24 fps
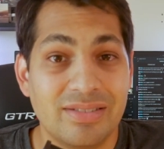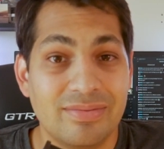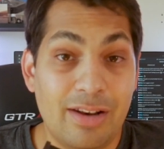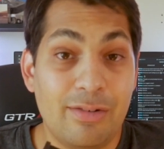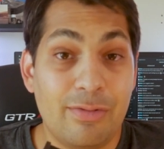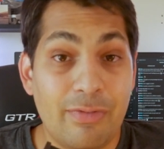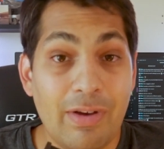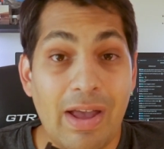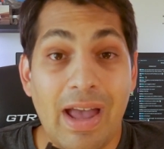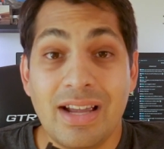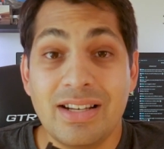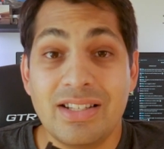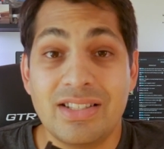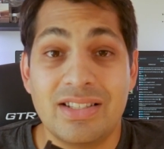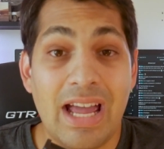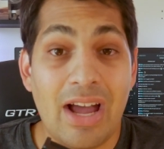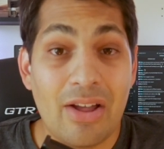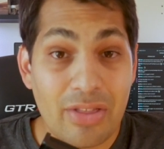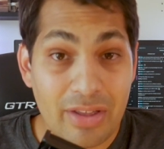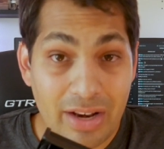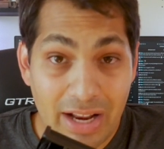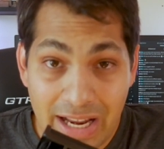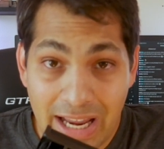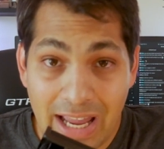In fact, now
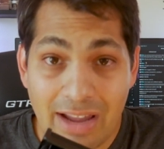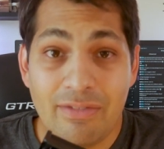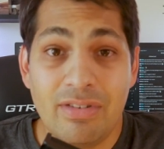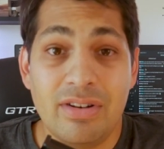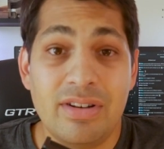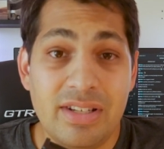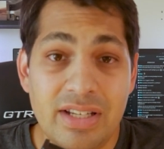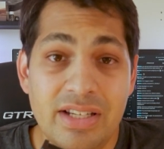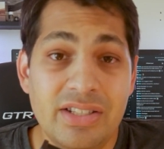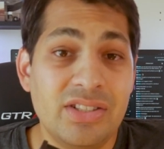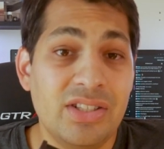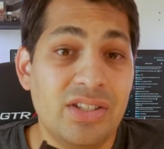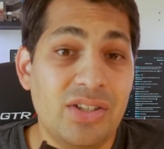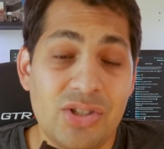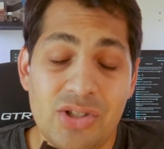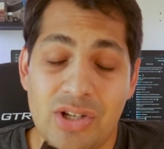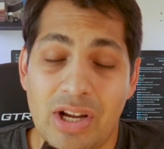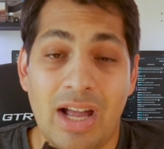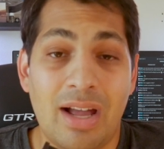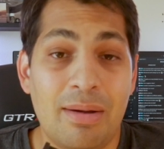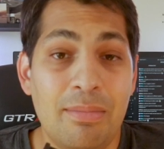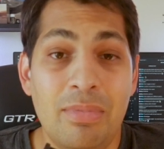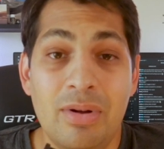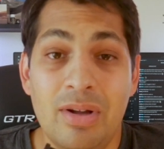that I have a decent
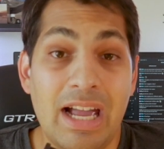job,